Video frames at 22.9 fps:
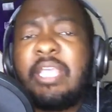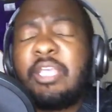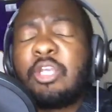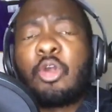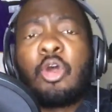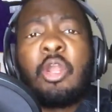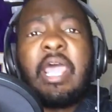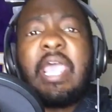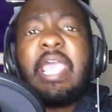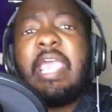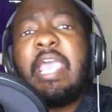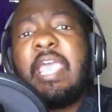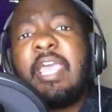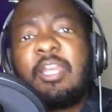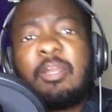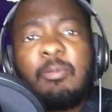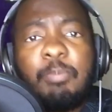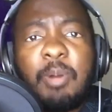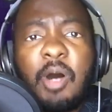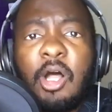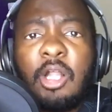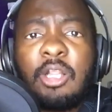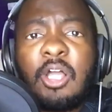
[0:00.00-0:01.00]
You're going to hand the
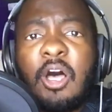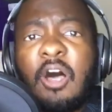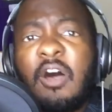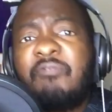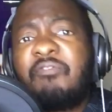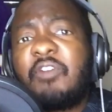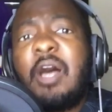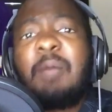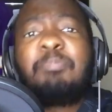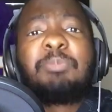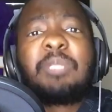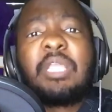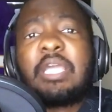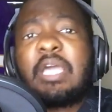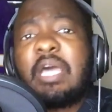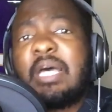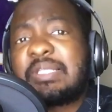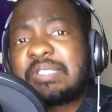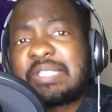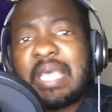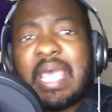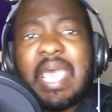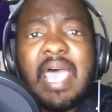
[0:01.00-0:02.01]
ball off up the
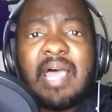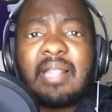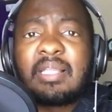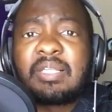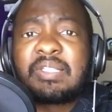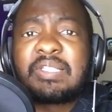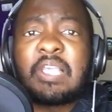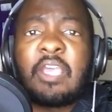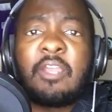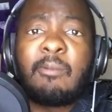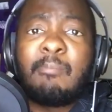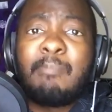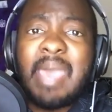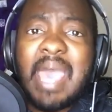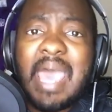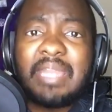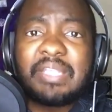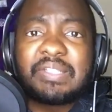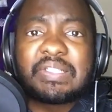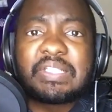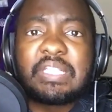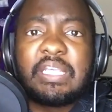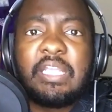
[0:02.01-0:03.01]
gut to Alexander
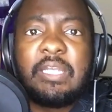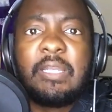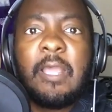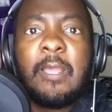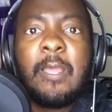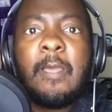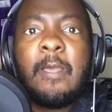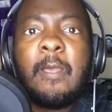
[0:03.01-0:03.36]
Mattison.